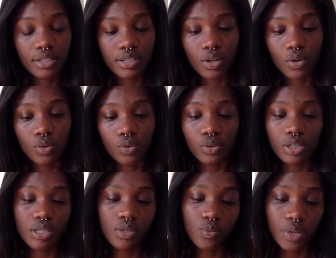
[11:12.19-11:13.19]
So
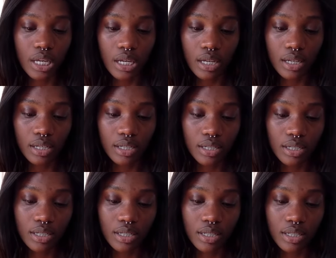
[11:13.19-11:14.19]
this week,
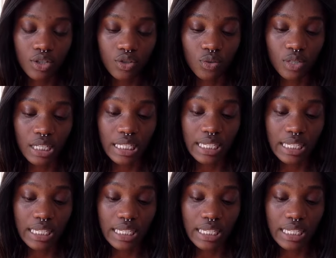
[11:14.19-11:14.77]
Julia